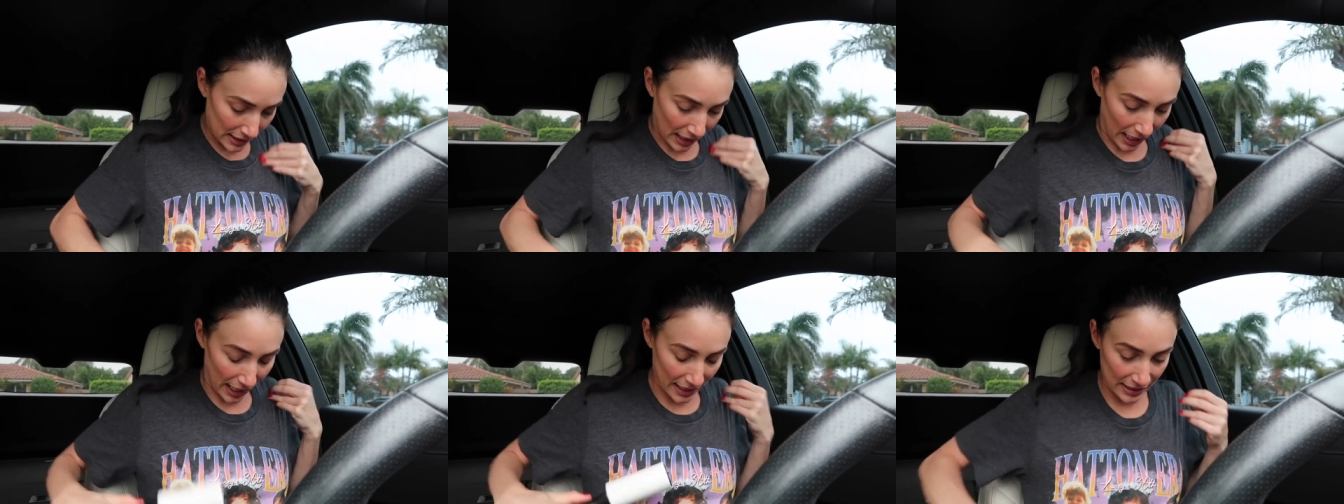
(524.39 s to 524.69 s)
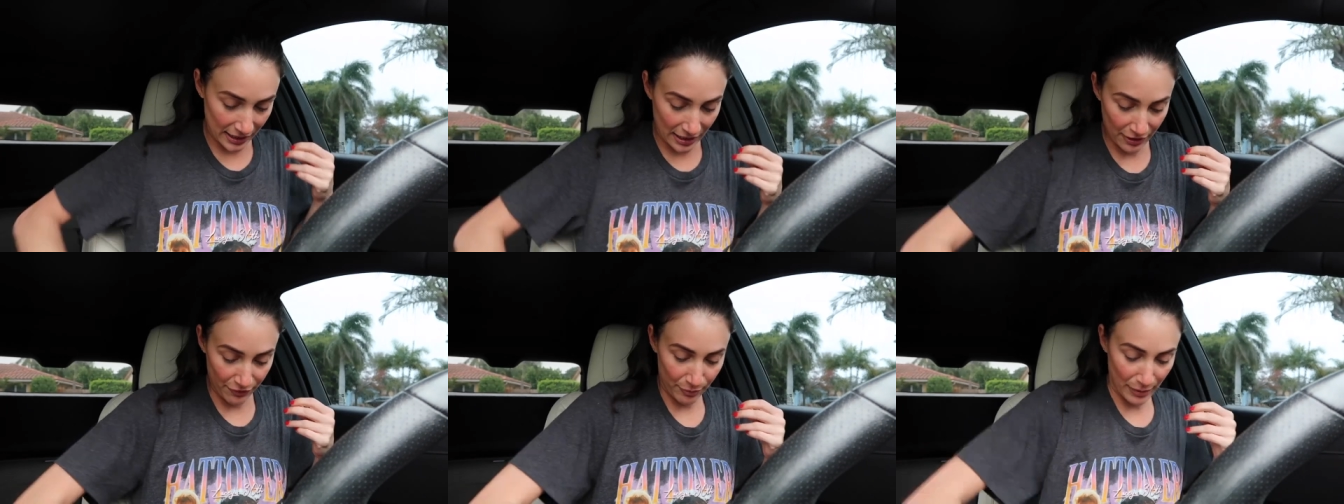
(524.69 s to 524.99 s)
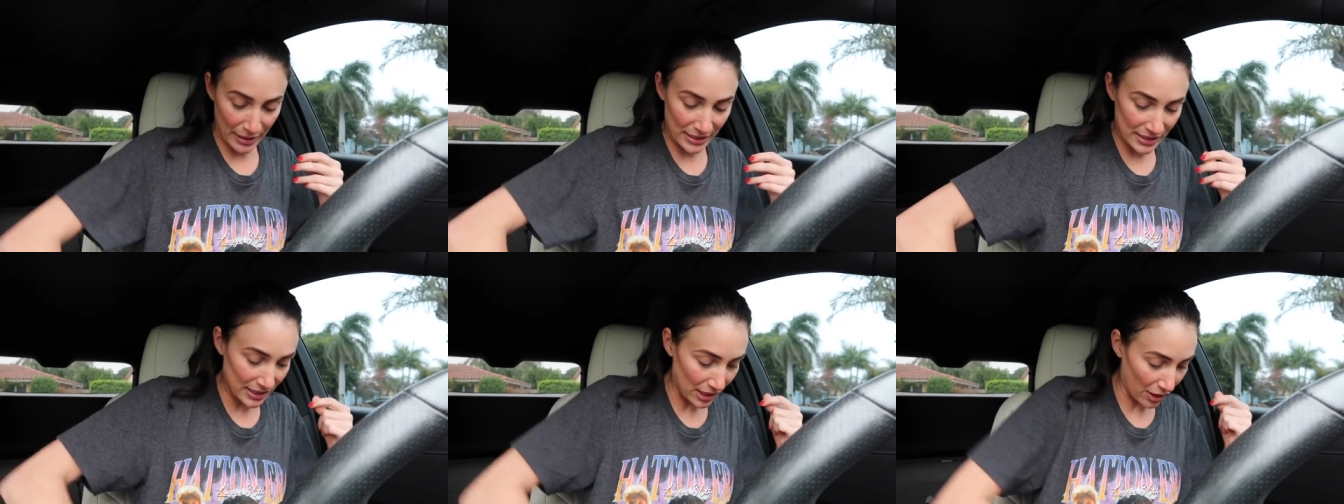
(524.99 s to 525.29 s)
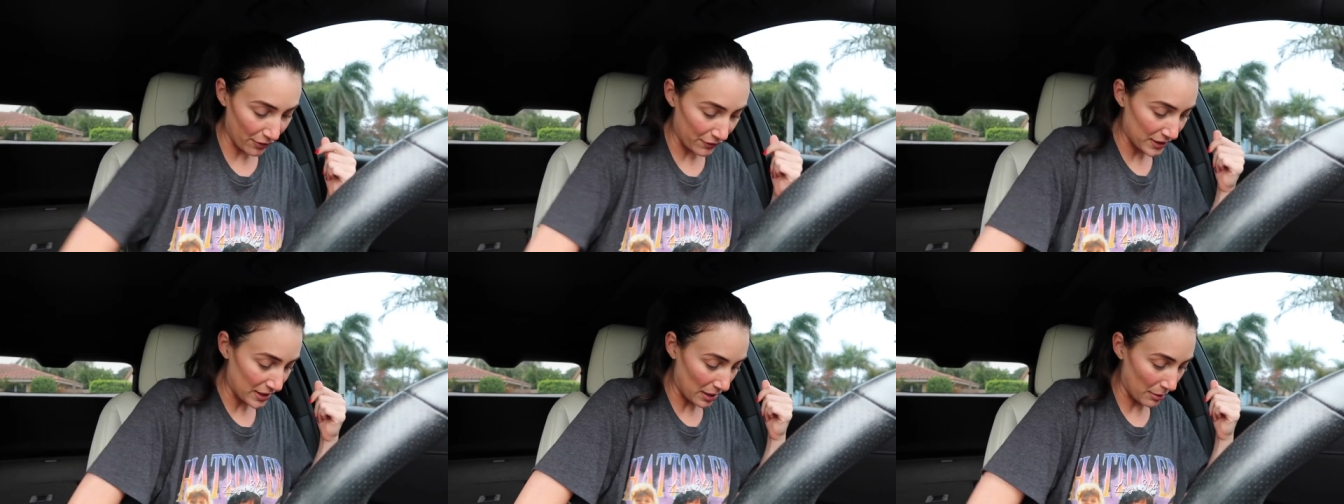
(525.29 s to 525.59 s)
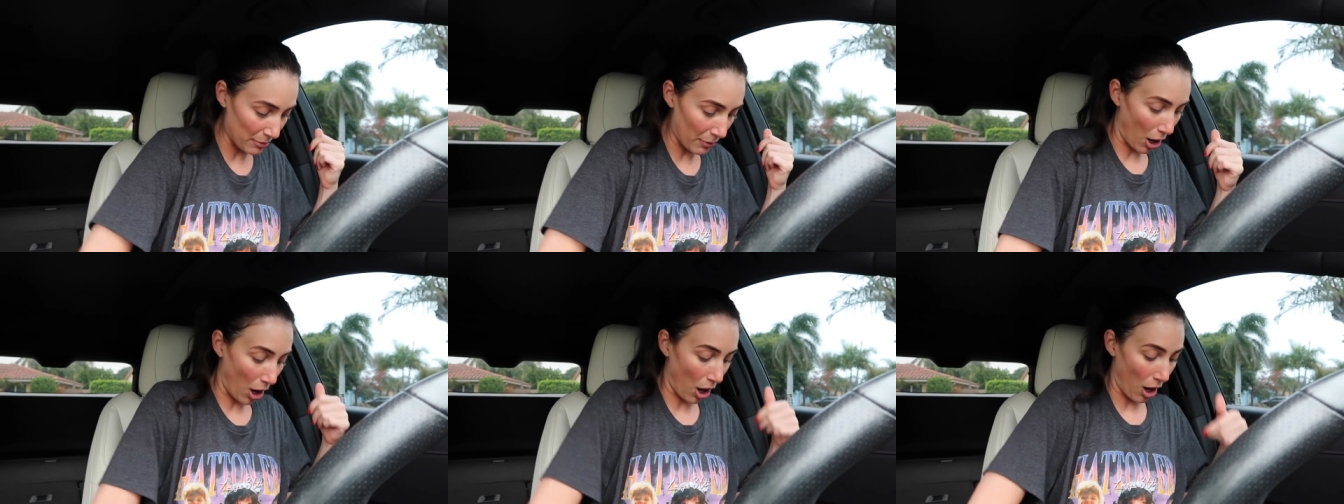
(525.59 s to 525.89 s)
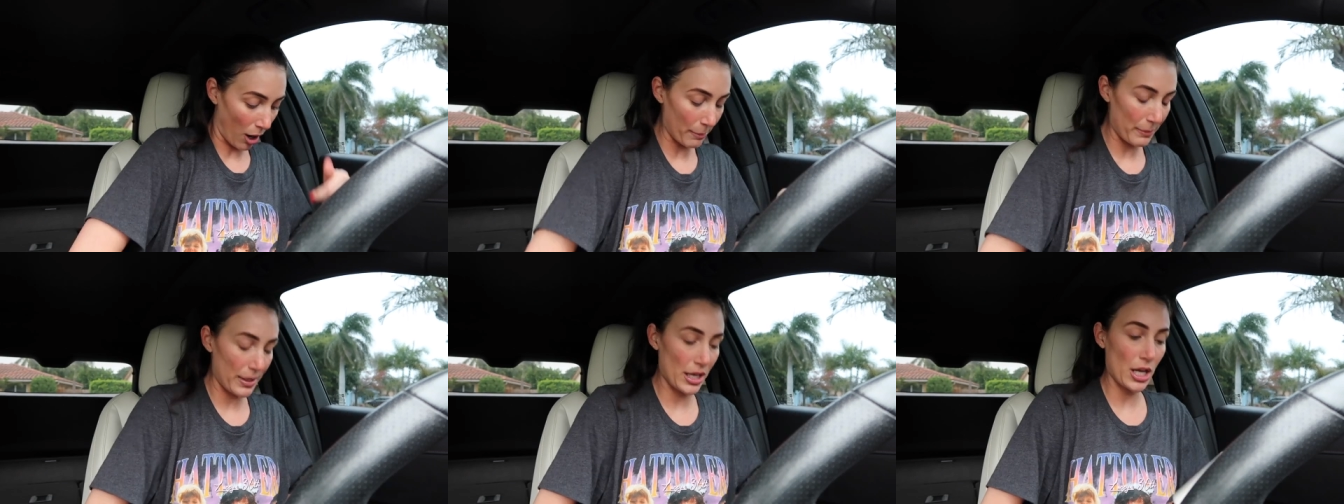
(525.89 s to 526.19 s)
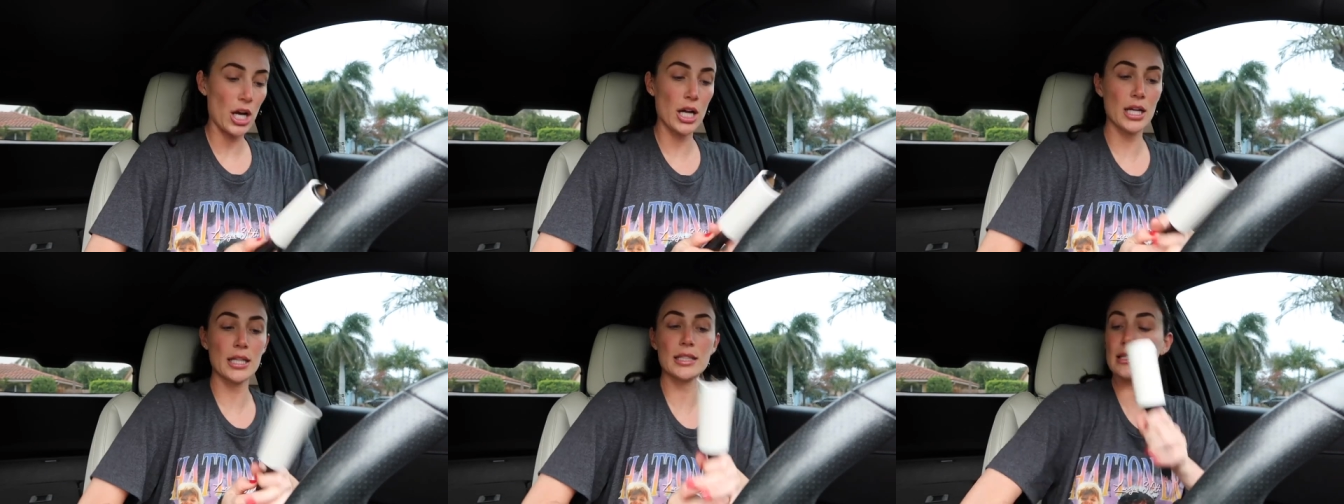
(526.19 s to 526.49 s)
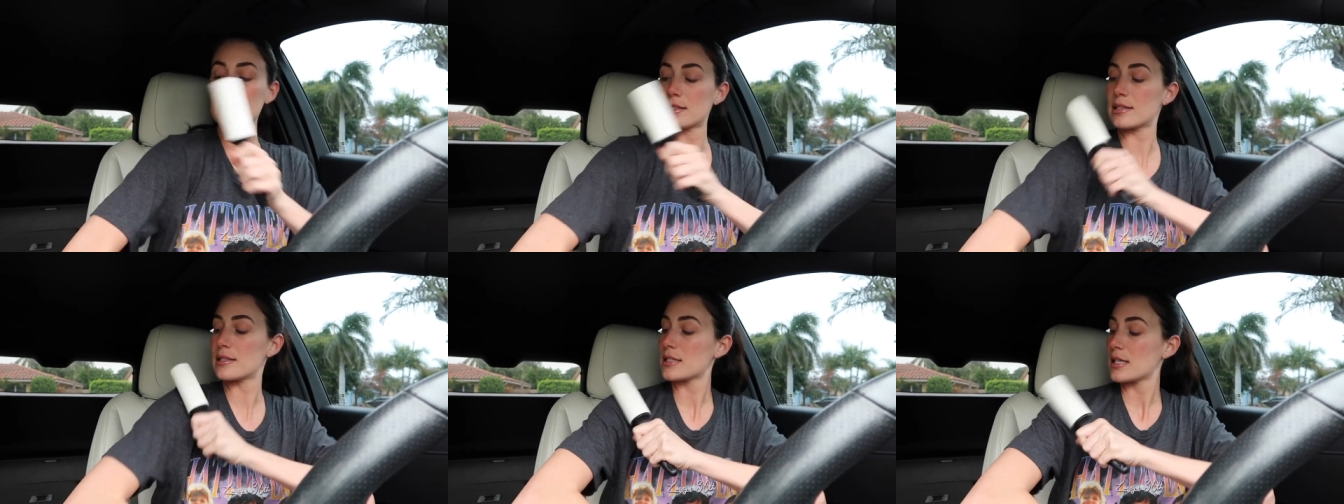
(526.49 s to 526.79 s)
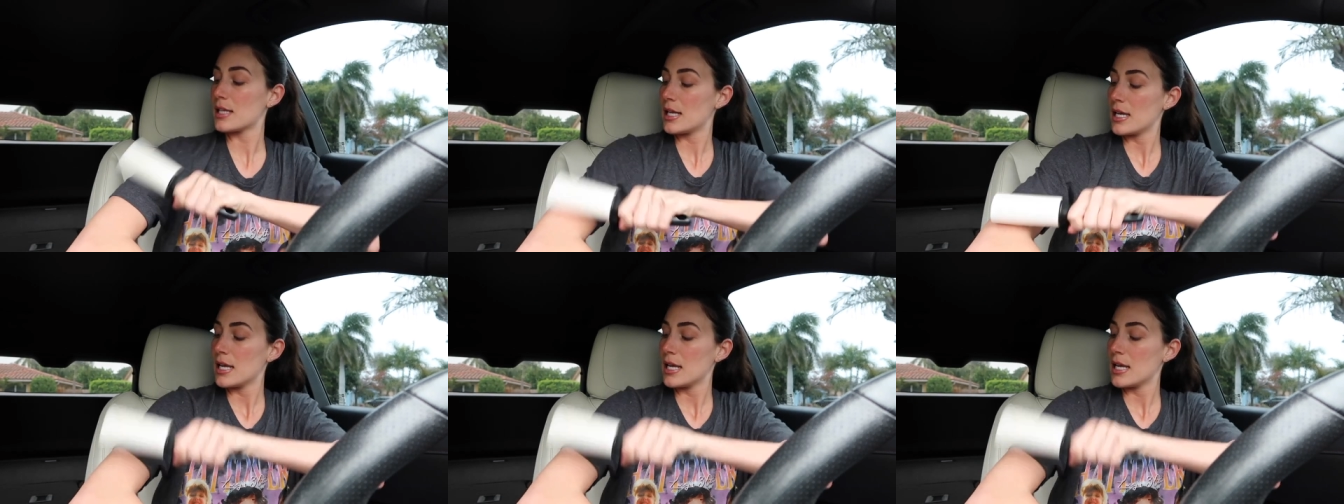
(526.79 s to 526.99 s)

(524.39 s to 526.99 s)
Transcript: kind of give myself some ambiance